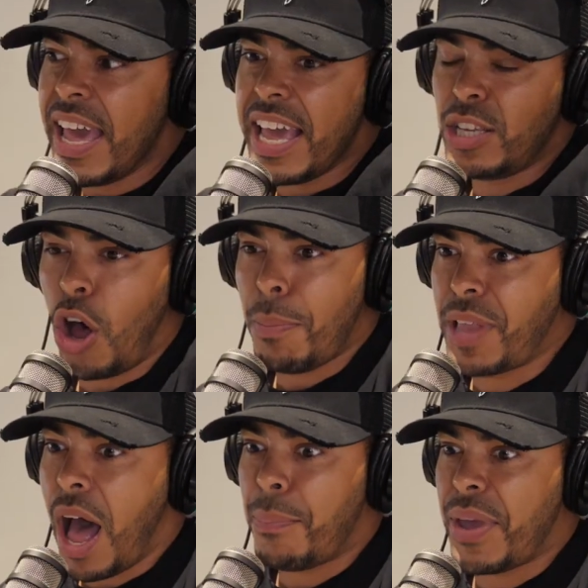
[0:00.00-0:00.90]
he's
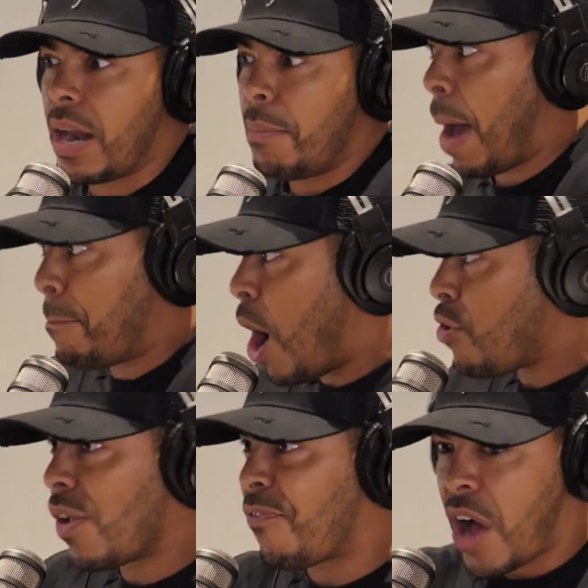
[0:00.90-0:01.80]
hopped up, yeah. And I'm like, bro,
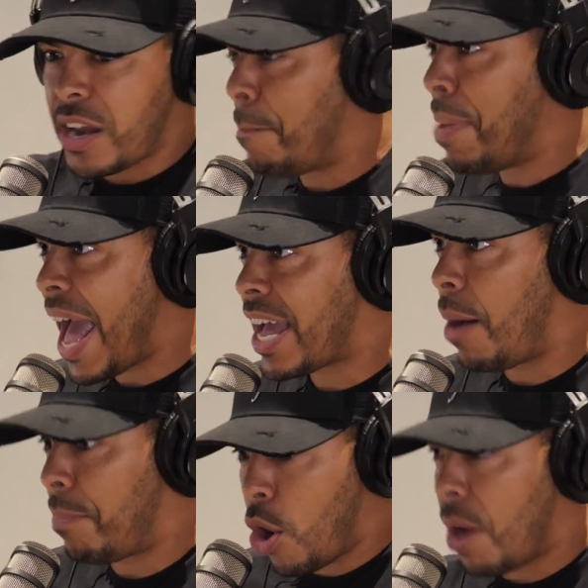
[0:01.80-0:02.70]
you fucked the bike
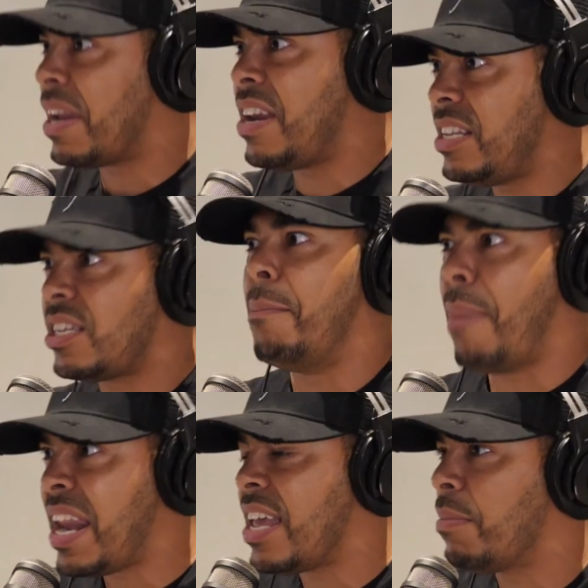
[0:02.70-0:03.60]
up, bro. I'm going to need some
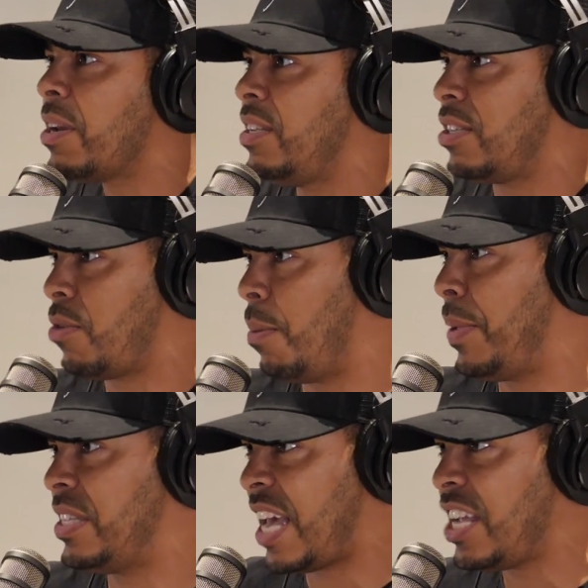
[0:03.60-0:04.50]
money. I'm going to need some
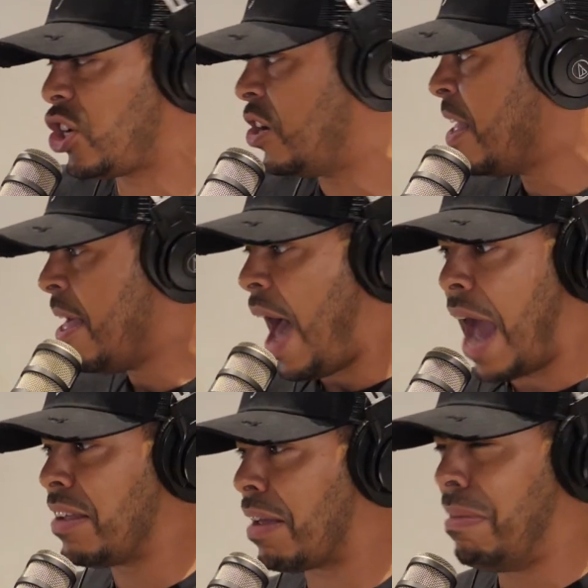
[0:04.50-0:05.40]
compensation. Yeah.
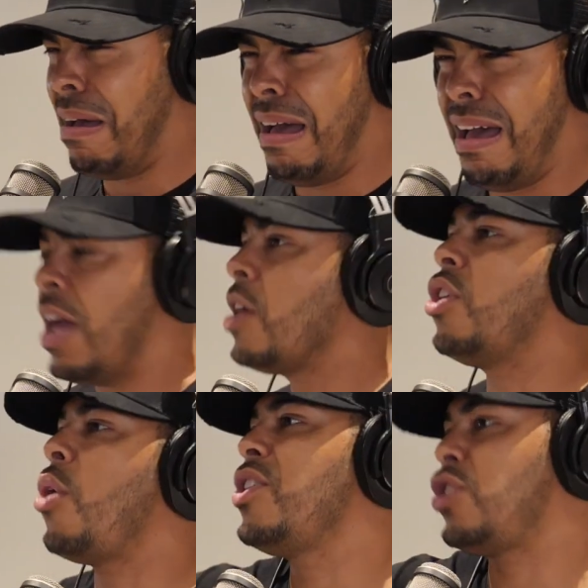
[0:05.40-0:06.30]
And he's like, you
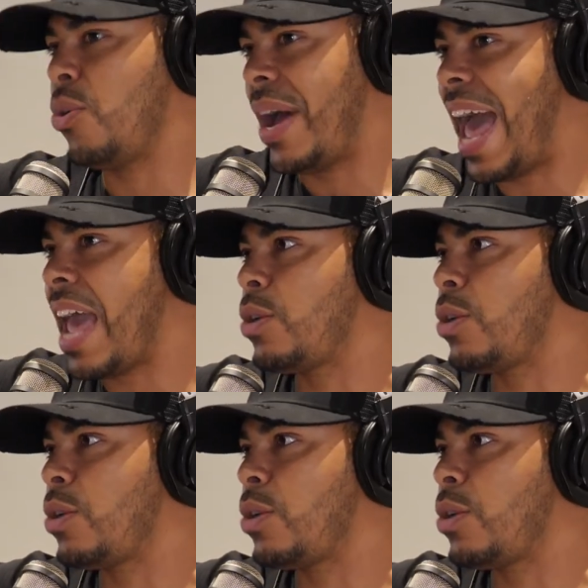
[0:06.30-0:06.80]
know, you're still at the age